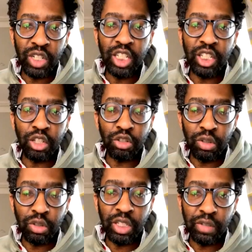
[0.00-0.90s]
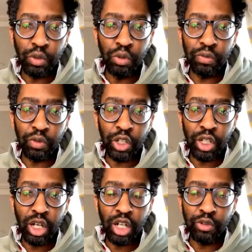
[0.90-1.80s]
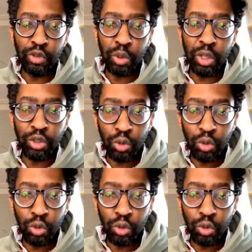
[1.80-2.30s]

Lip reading: is extremely difficult and very hard and requires